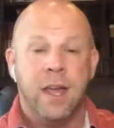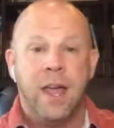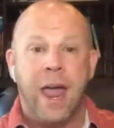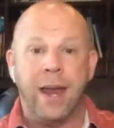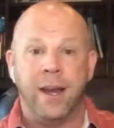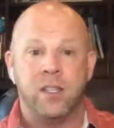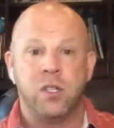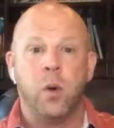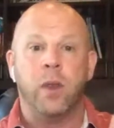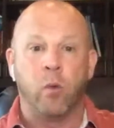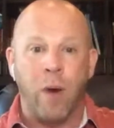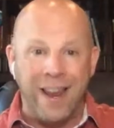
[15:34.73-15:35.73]
and it's doing
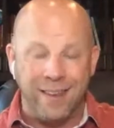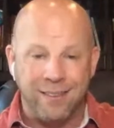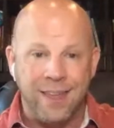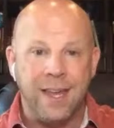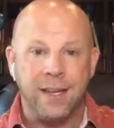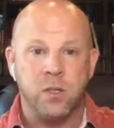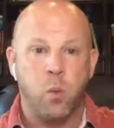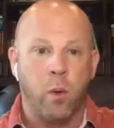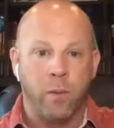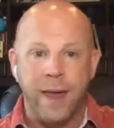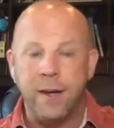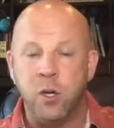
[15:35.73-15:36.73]
the right things, where
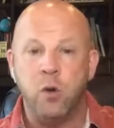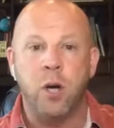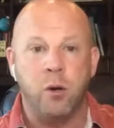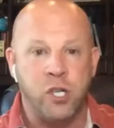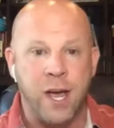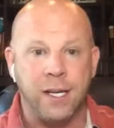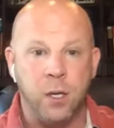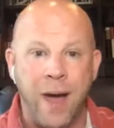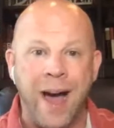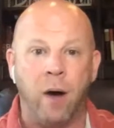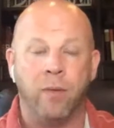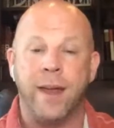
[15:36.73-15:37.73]
when they do go check you
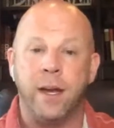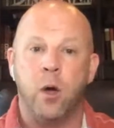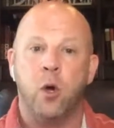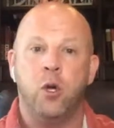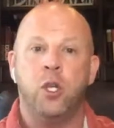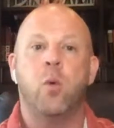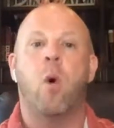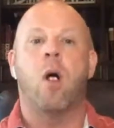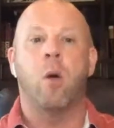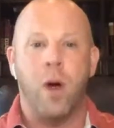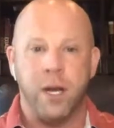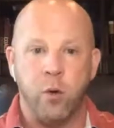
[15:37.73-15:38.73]
out, they know who you
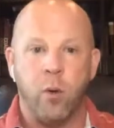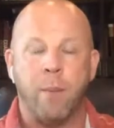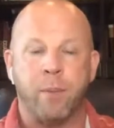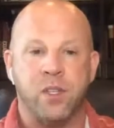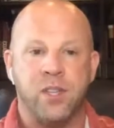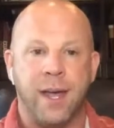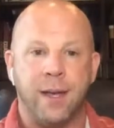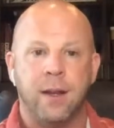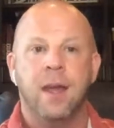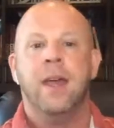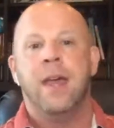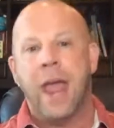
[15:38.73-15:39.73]
are, what you represent,
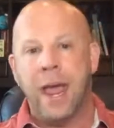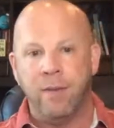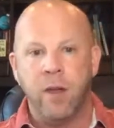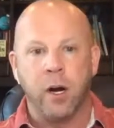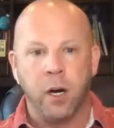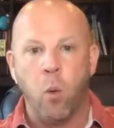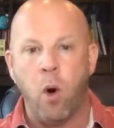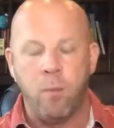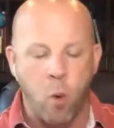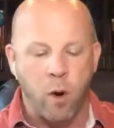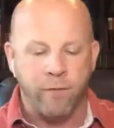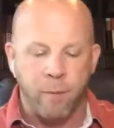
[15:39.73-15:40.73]
and they're going to want
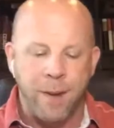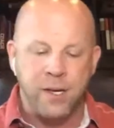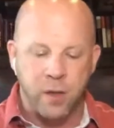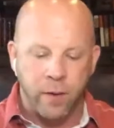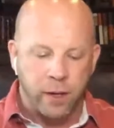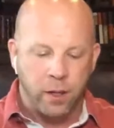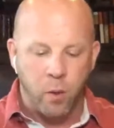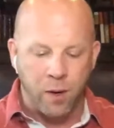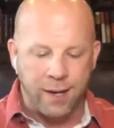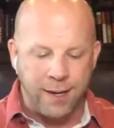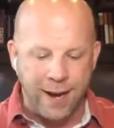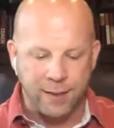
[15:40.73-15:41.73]
more information, and they're going to want to
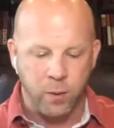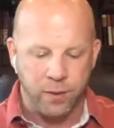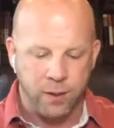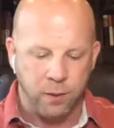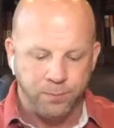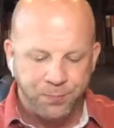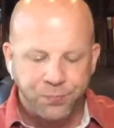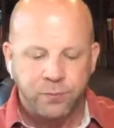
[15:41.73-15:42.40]
connect with you.